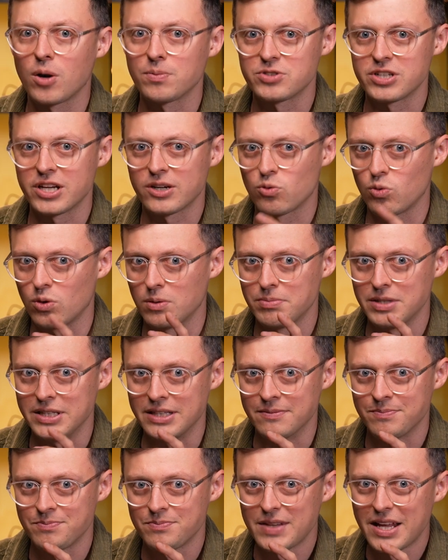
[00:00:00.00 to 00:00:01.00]
object will be.
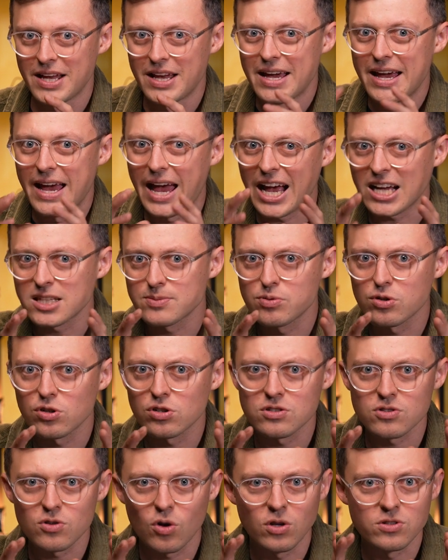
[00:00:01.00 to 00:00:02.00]

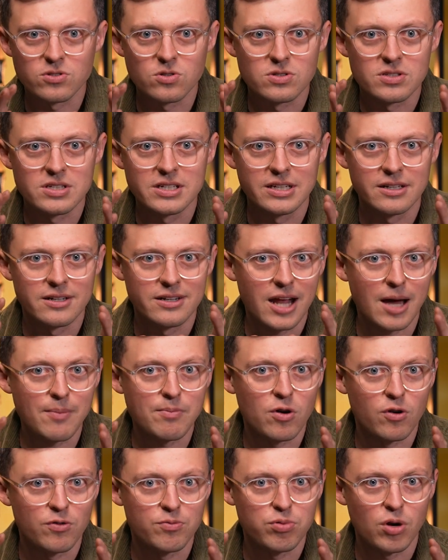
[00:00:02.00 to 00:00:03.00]
Experts also see a
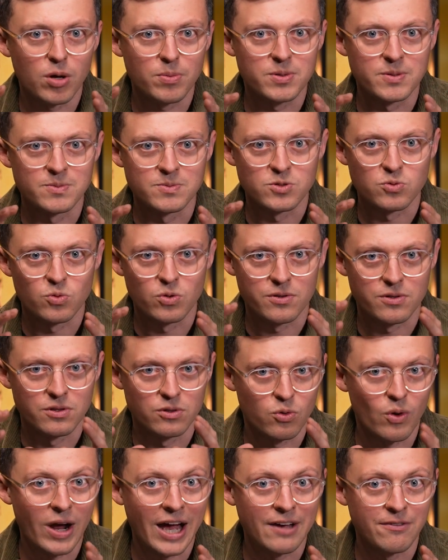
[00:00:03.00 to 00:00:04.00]
number of problems with the
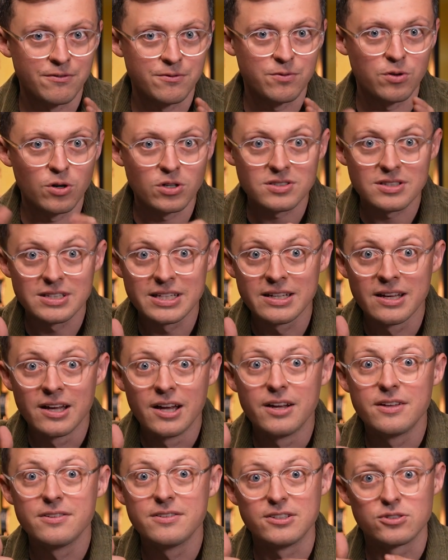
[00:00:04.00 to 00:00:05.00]
drive. Firstly,
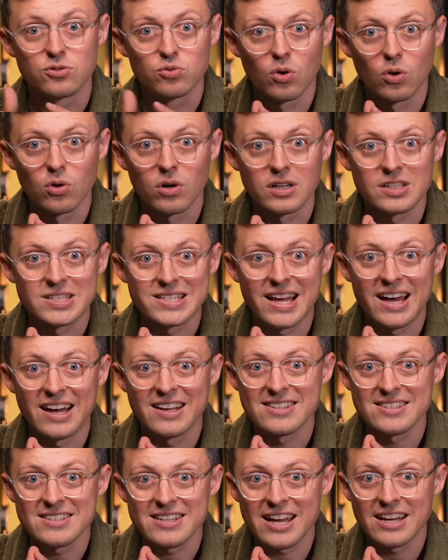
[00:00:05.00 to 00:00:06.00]
these rollers
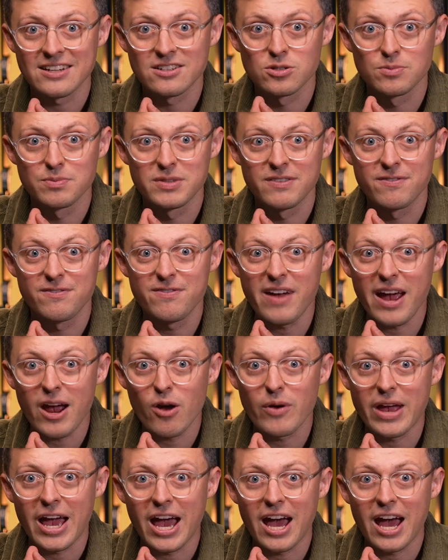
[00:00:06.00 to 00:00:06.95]
are said to be very